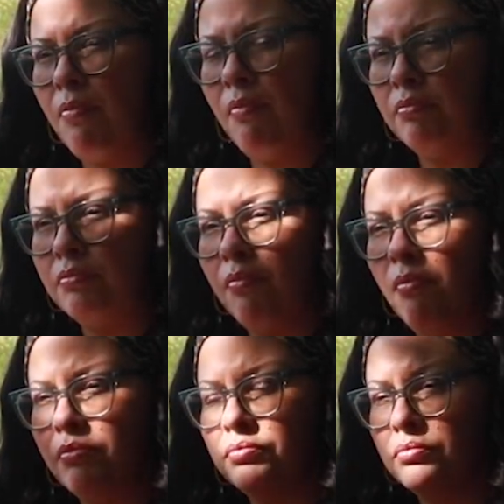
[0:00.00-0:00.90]

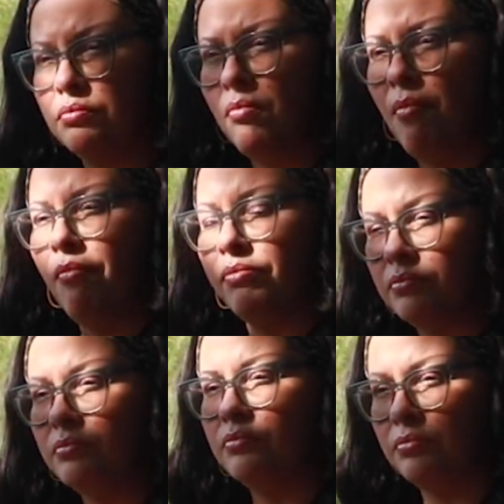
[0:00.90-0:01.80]
spend
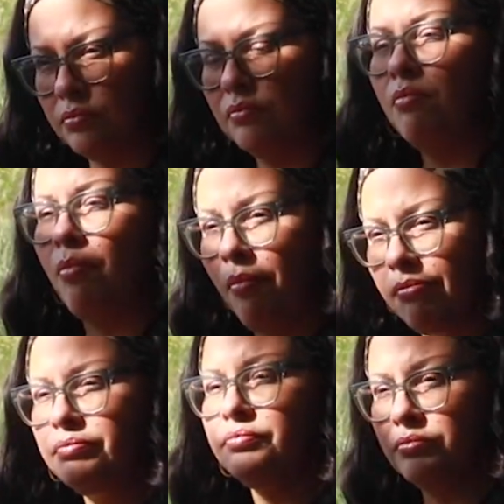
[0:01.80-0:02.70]
thousands and thousands
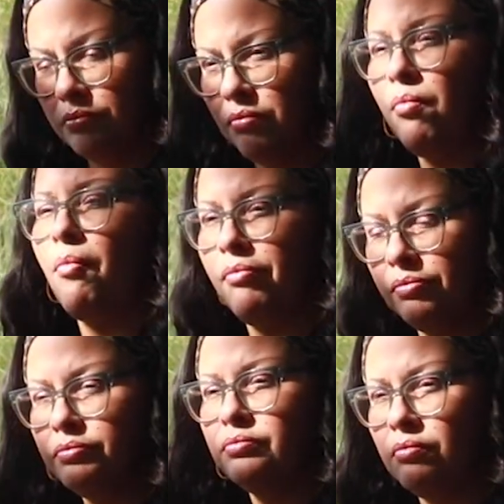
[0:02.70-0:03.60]
of dollars
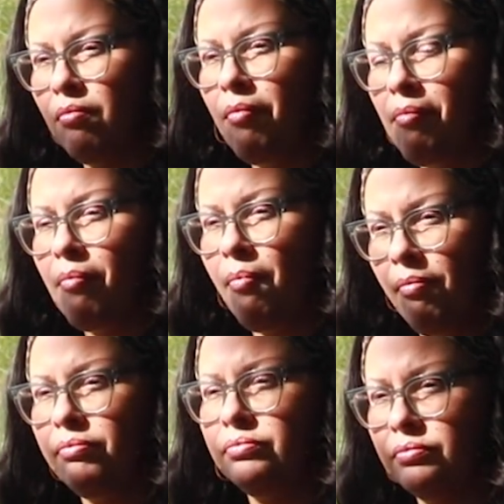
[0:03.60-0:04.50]
or a fortune,
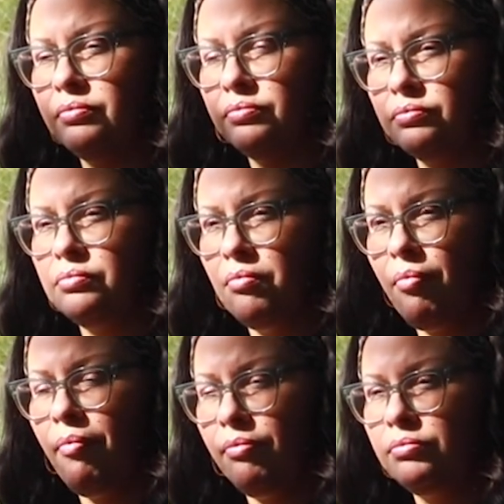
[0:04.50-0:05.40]
but they don't last
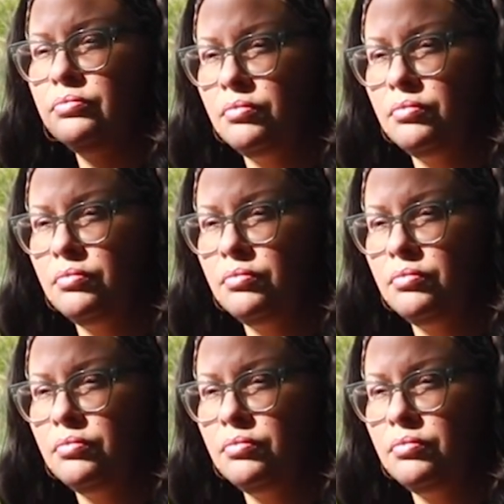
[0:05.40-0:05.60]
long.